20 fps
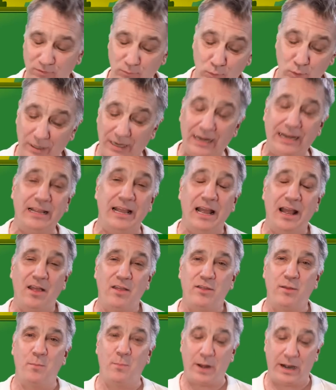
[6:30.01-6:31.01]
Really,
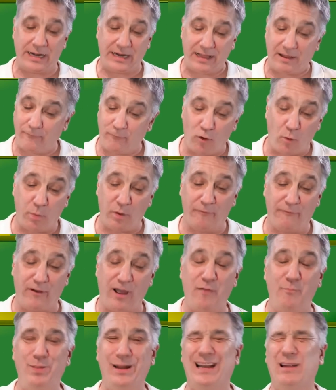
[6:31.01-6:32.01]
the money, that
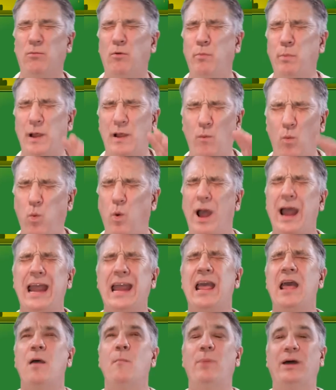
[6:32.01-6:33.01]
4.5 billion, would be way
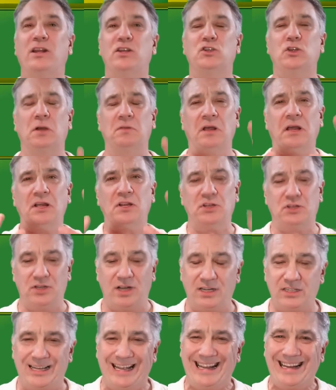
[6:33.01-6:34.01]
better served
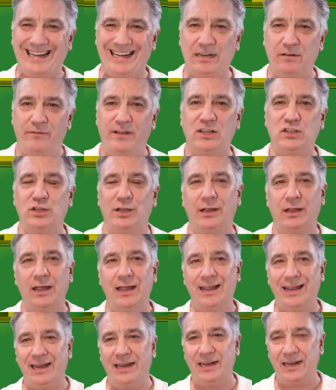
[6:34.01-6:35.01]
just investing
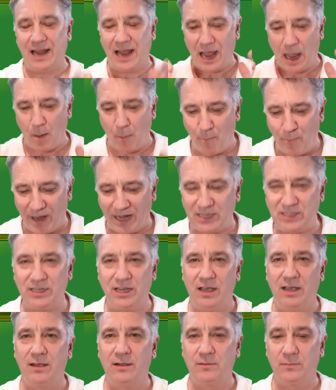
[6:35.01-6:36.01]
in a
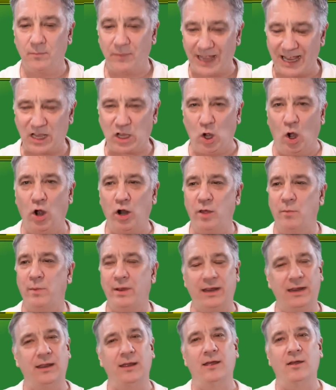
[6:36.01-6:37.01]
better
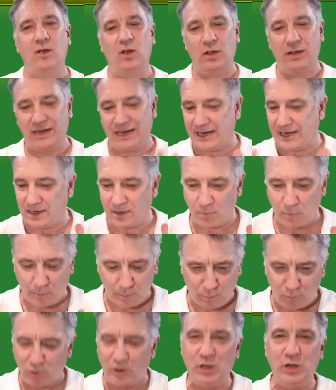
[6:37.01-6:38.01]
economy,
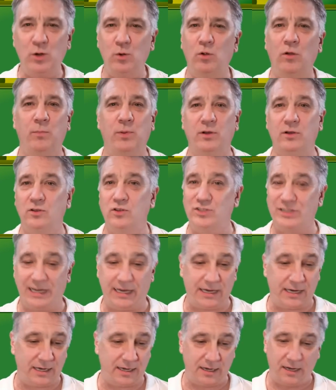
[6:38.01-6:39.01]
in renewables,
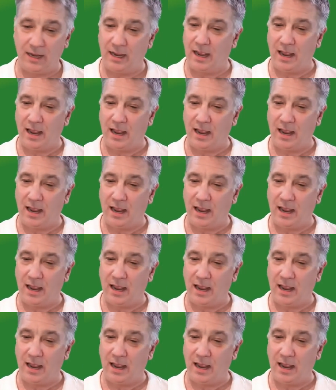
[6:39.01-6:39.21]
in